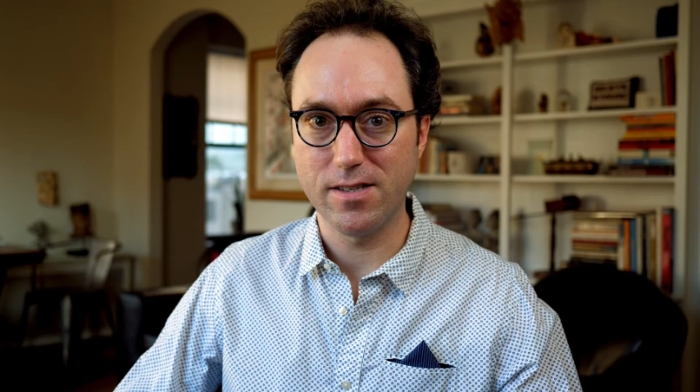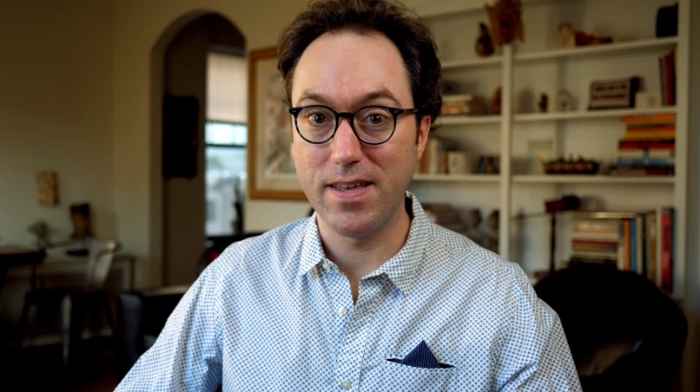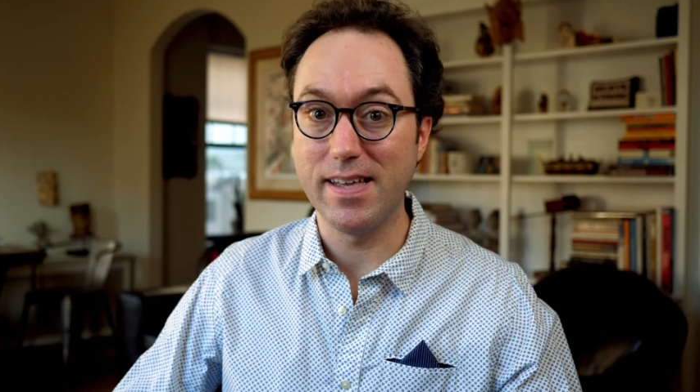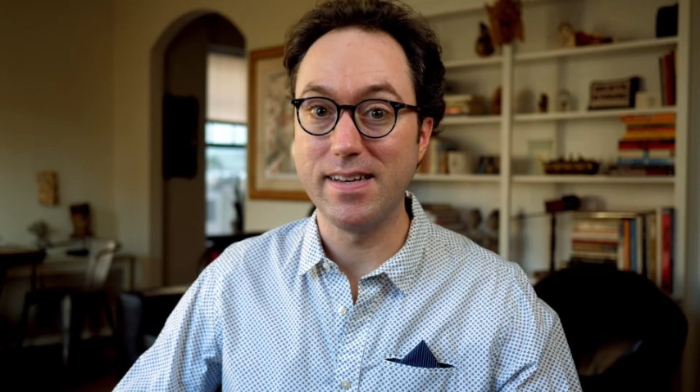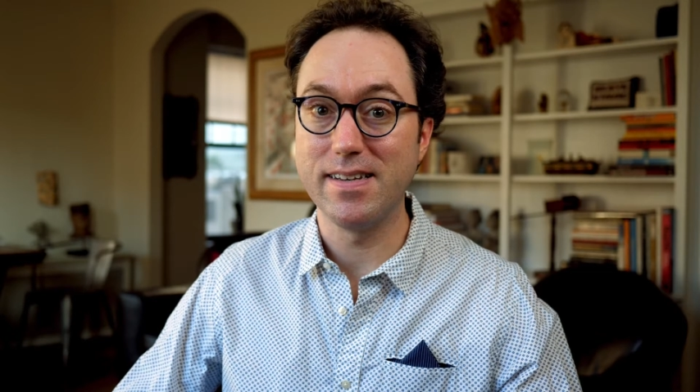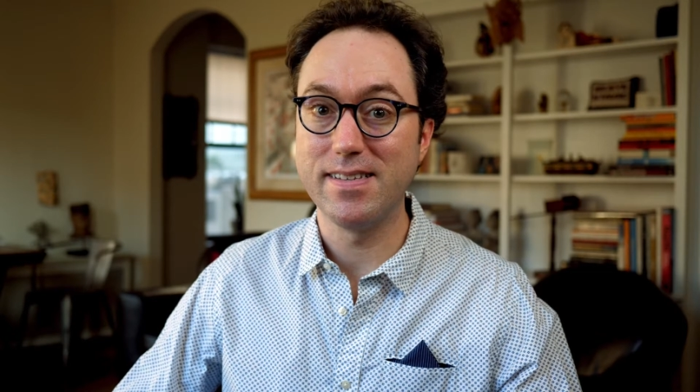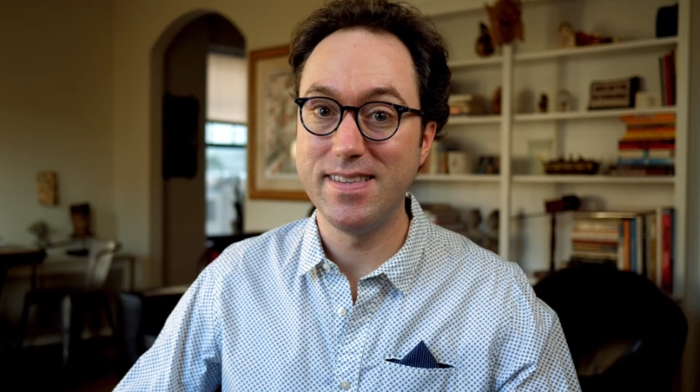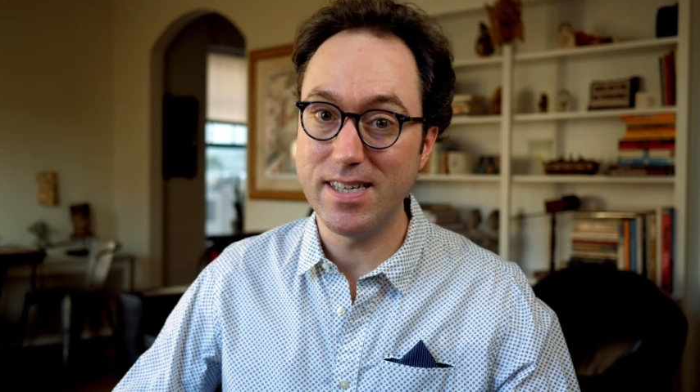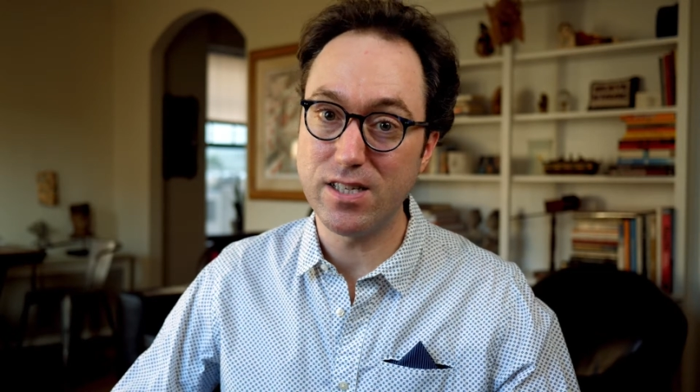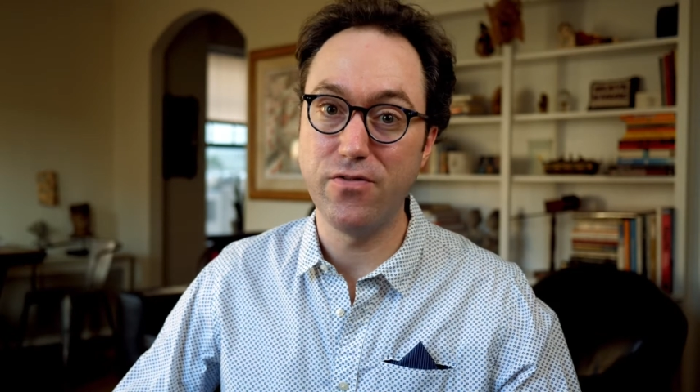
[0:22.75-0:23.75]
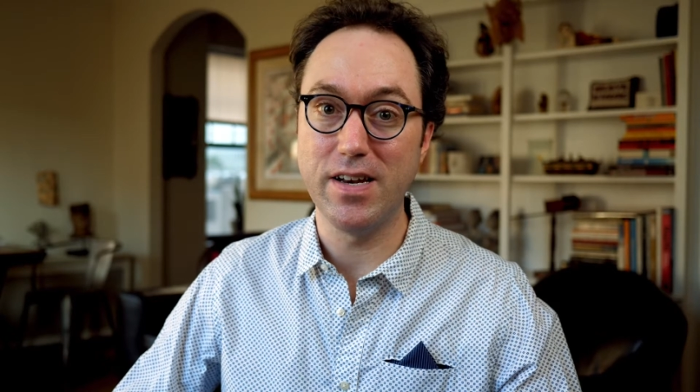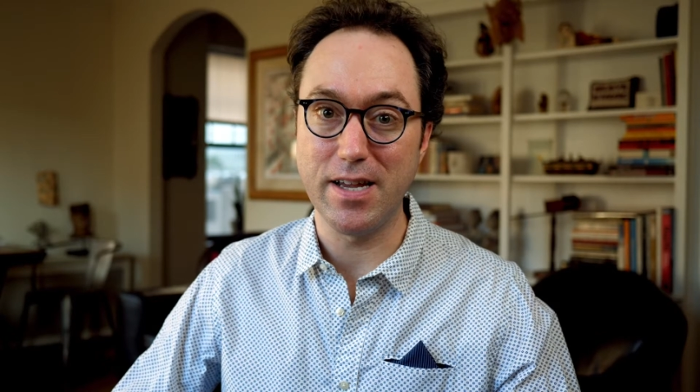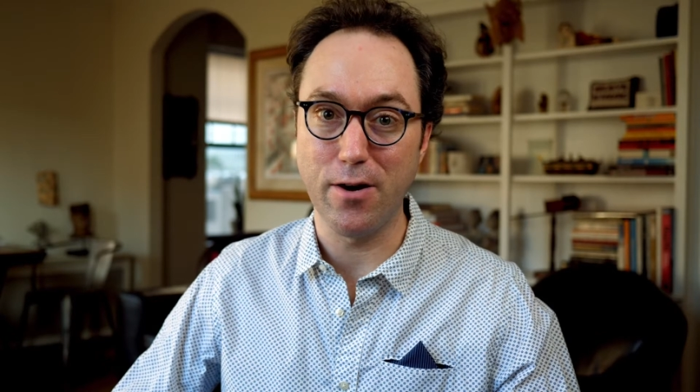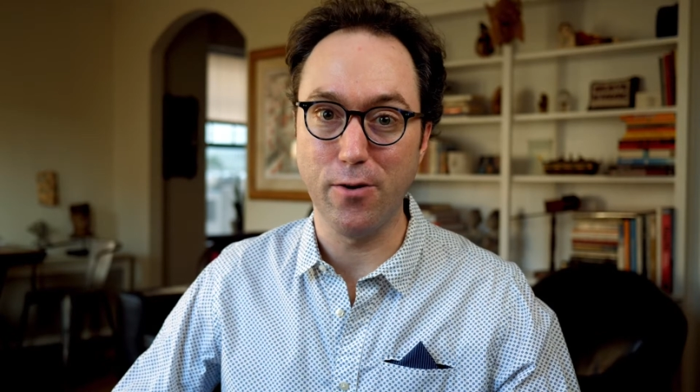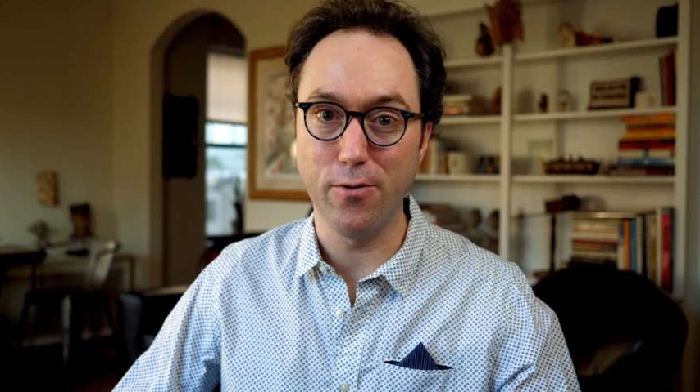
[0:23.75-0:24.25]
then this
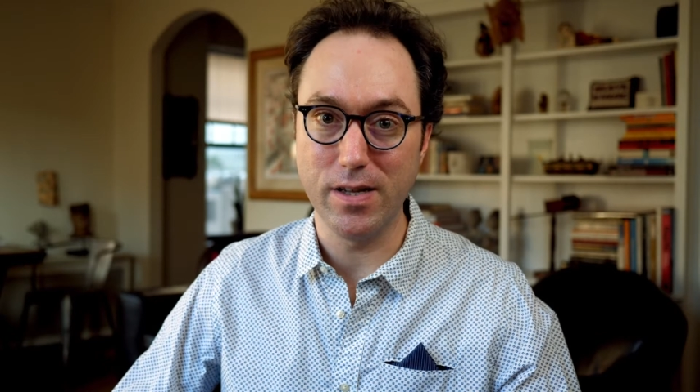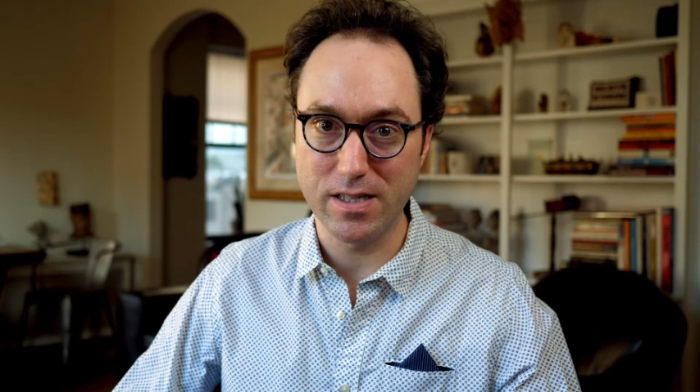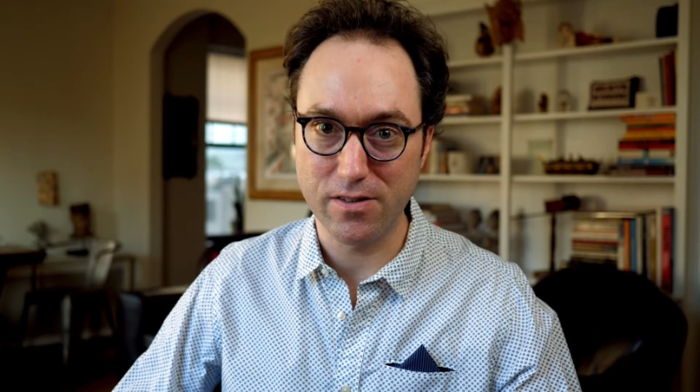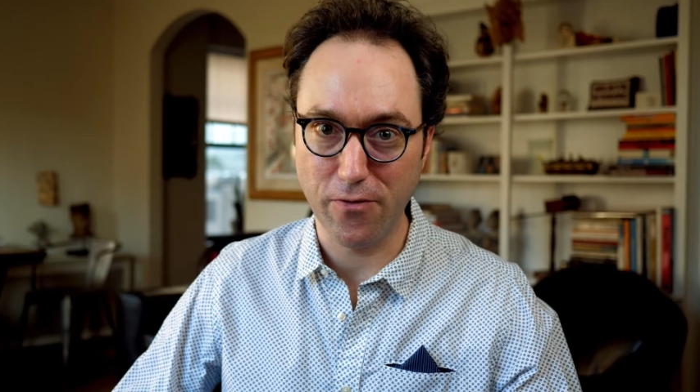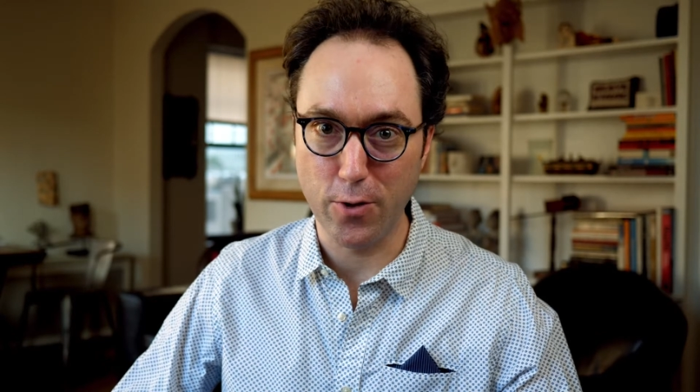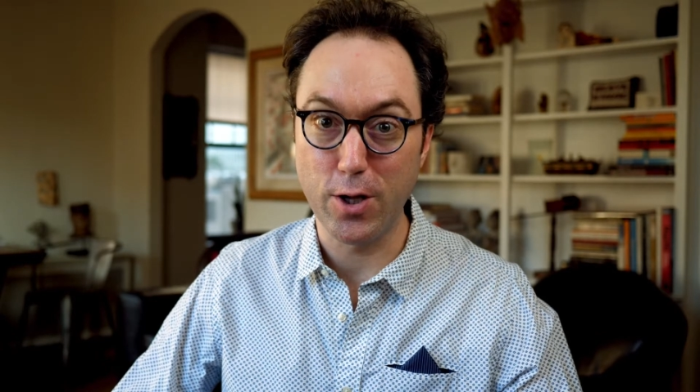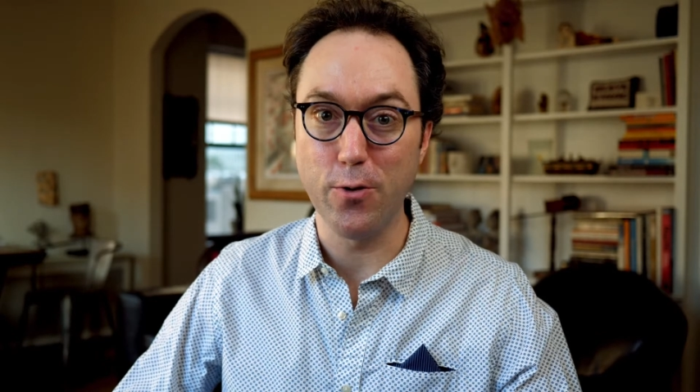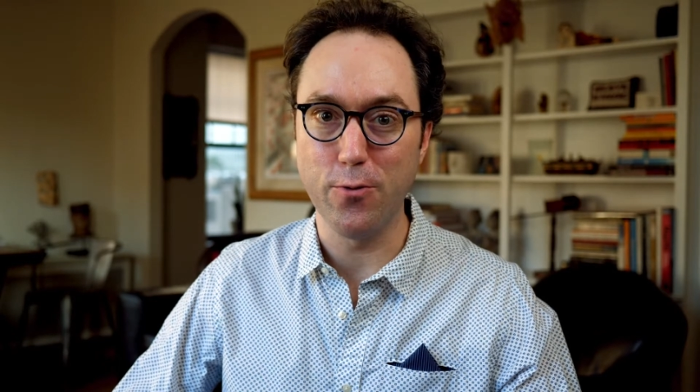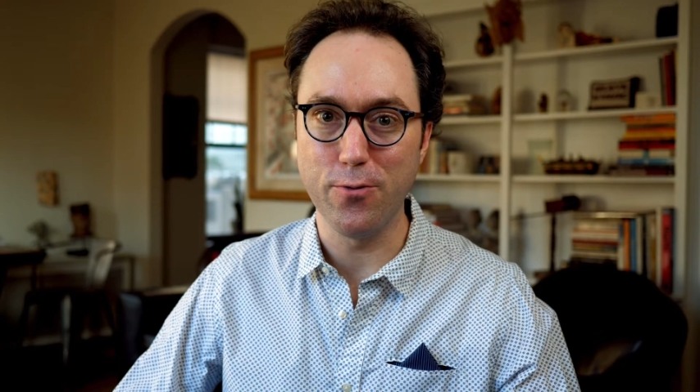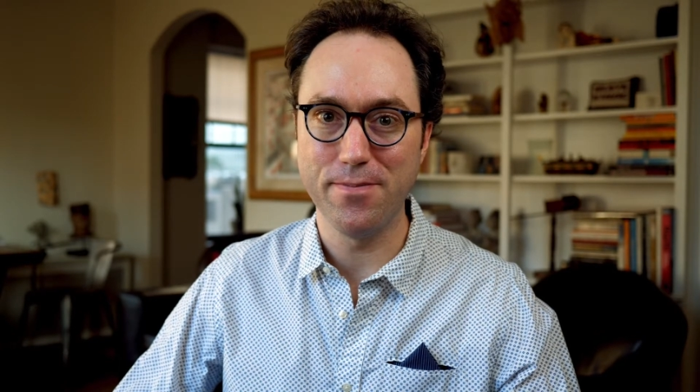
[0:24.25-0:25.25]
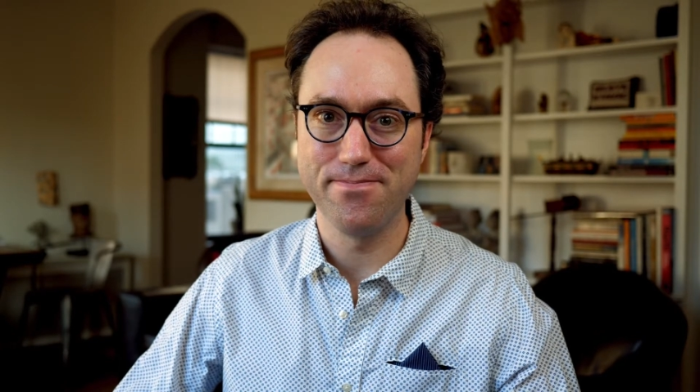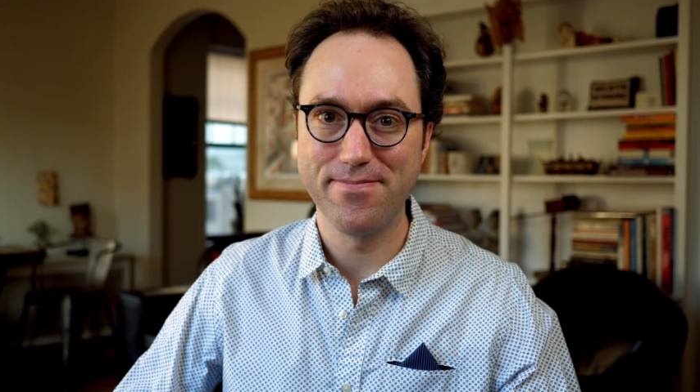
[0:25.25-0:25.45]
video is for you.